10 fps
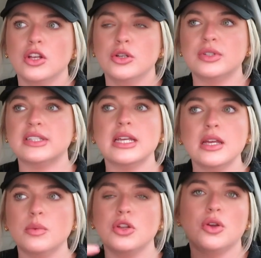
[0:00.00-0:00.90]
you
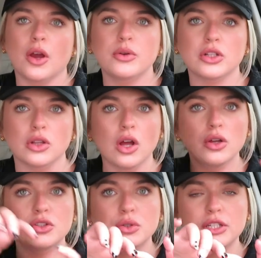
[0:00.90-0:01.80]
see, when you go to
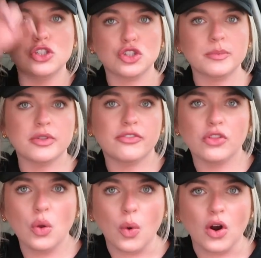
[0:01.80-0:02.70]
Lowe's, you see strips of
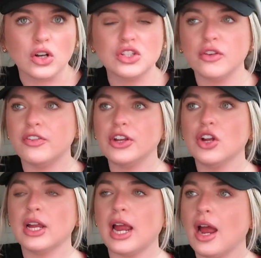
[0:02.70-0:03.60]
floor. So,
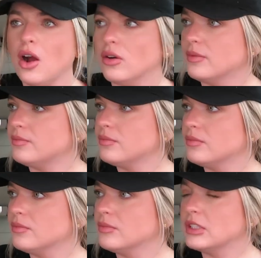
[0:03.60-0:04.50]
figuring out,
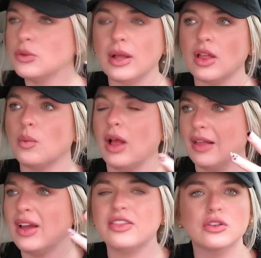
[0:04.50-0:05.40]

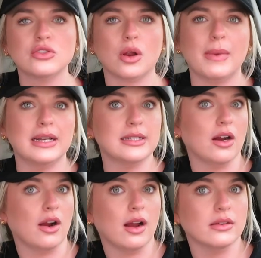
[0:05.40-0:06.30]
I like this throughout my
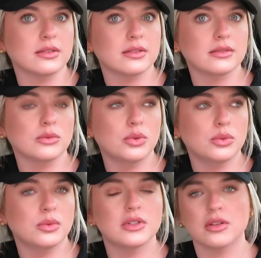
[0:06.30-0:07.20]
entire house.
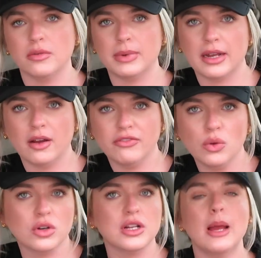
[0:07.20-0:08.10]
So picking out
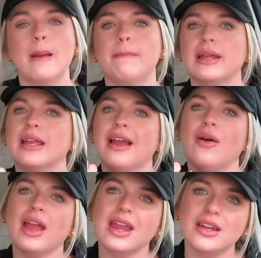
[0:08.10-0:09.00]
floors, picking
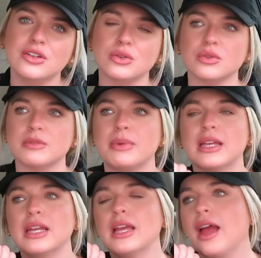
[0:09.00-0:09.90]
out handles,
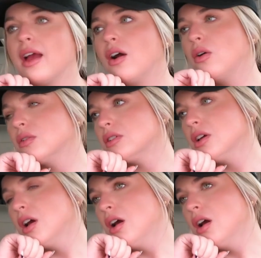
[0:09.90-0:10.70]
picking out